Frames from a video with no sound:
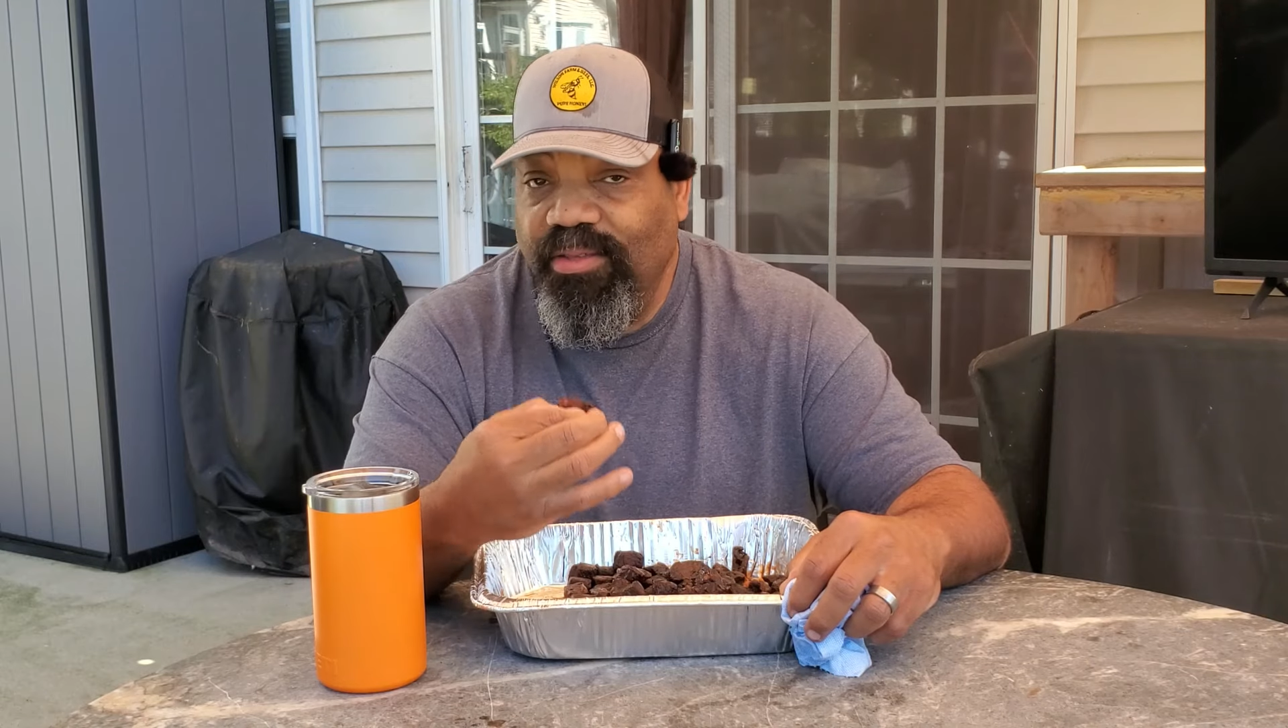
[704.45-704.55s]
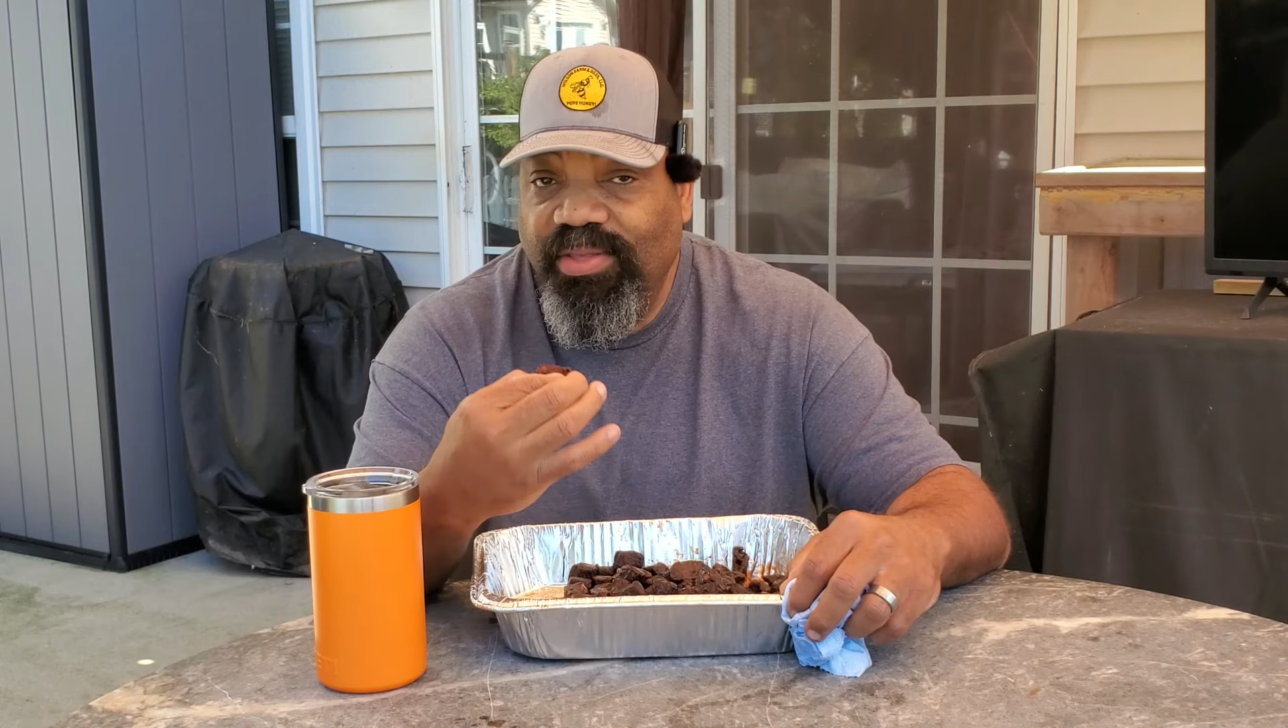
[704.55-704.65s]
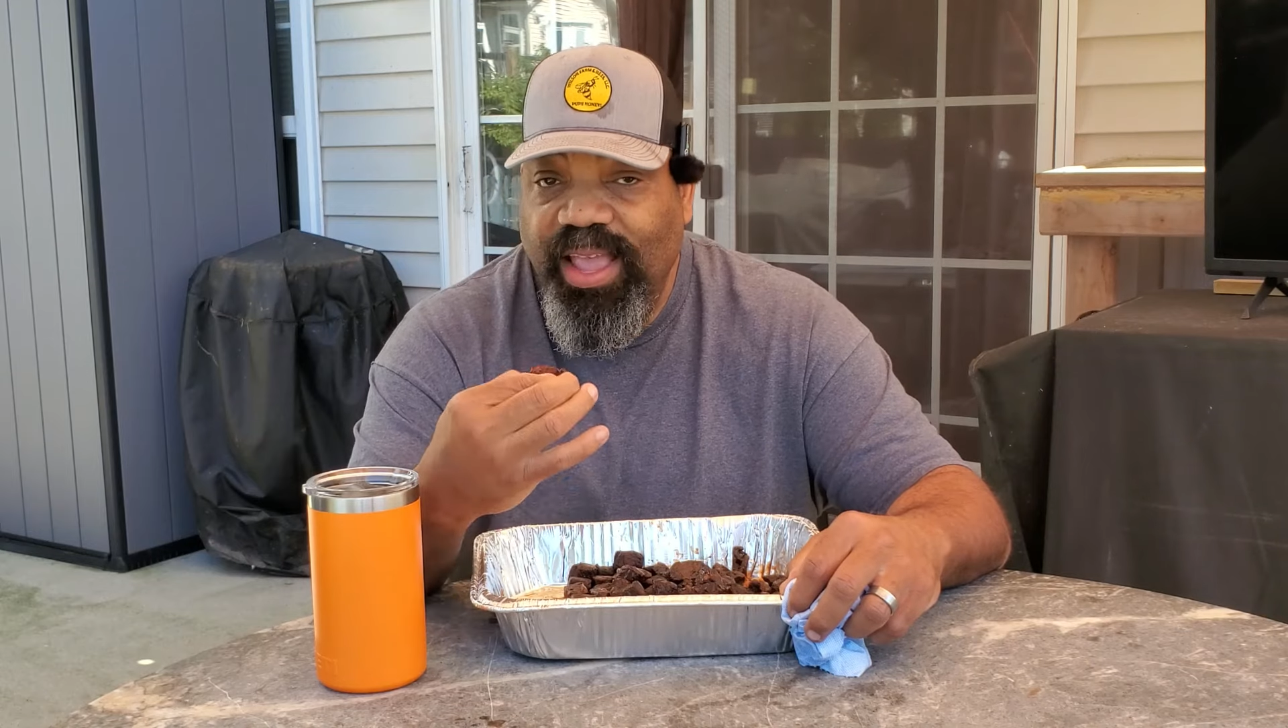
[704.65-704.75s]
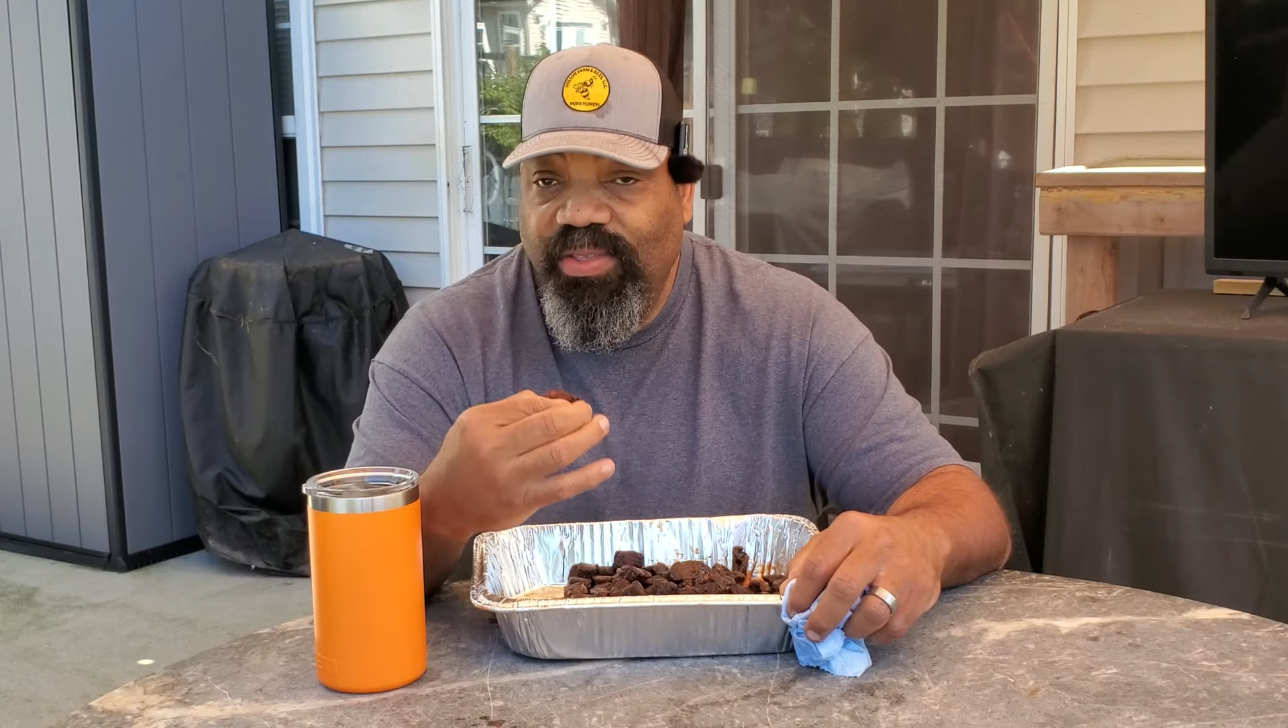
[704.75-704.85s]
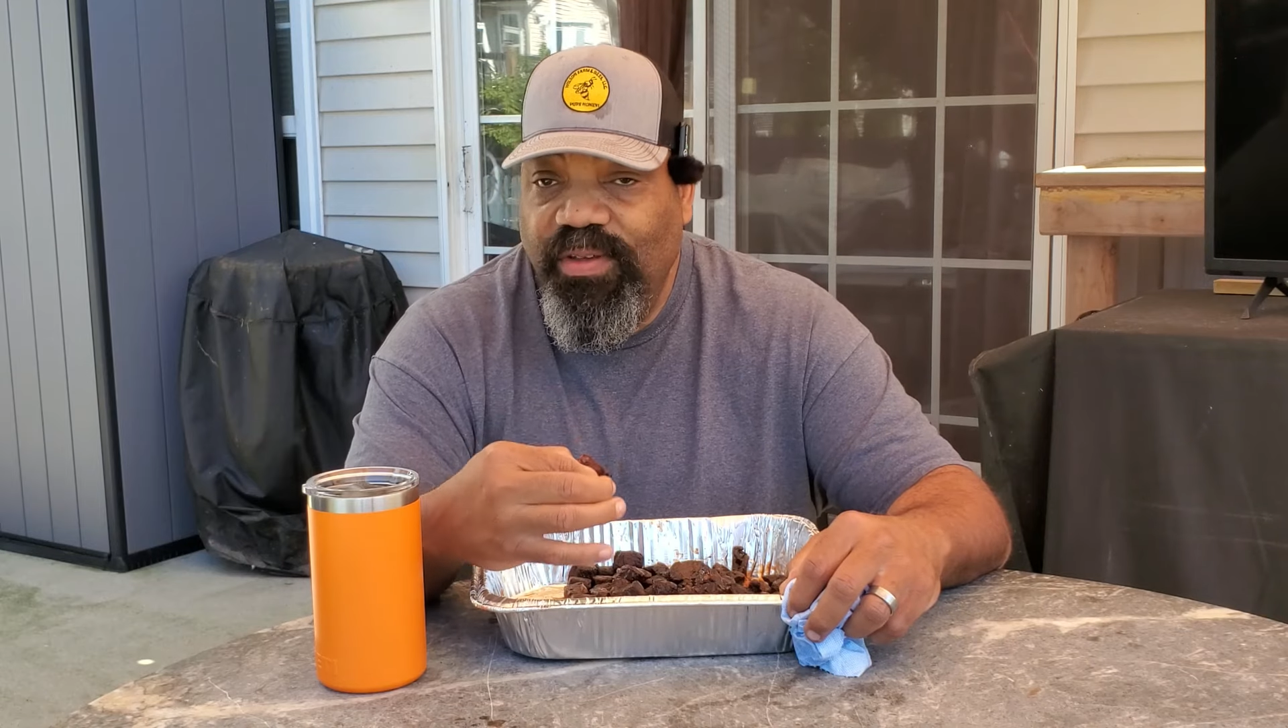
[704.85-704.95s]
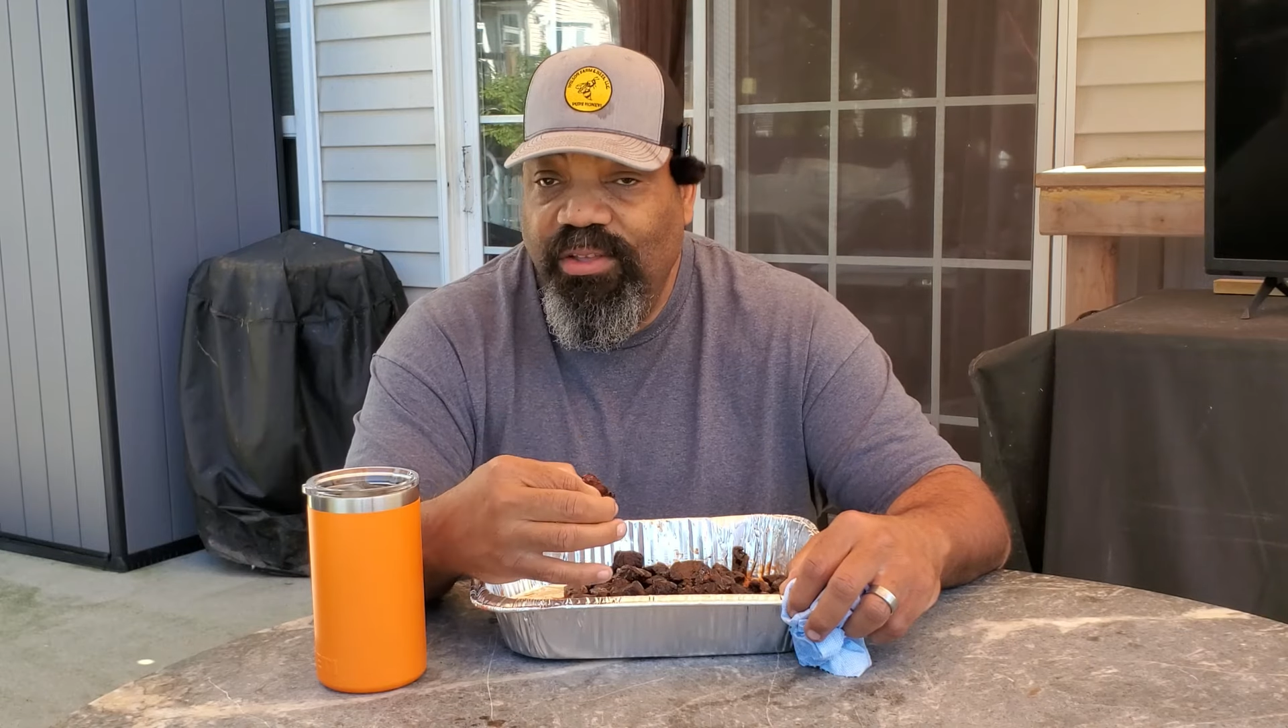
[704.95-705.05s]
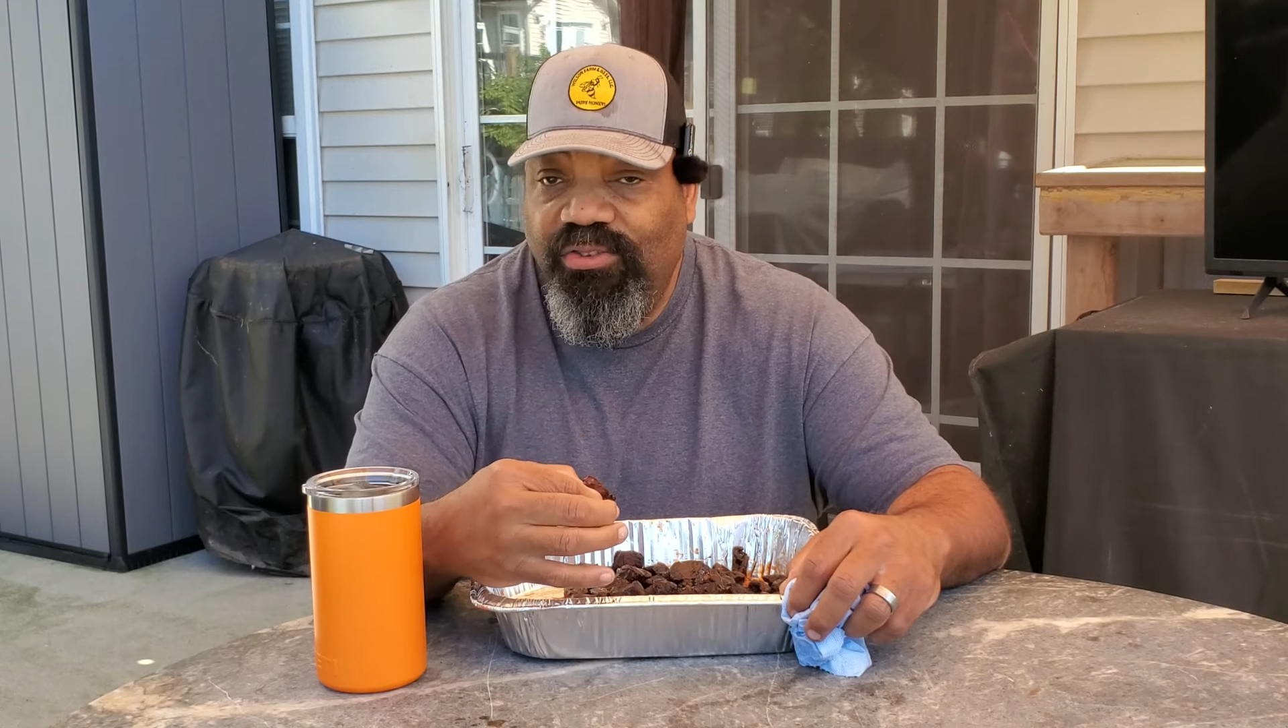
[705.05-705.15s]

So thanks for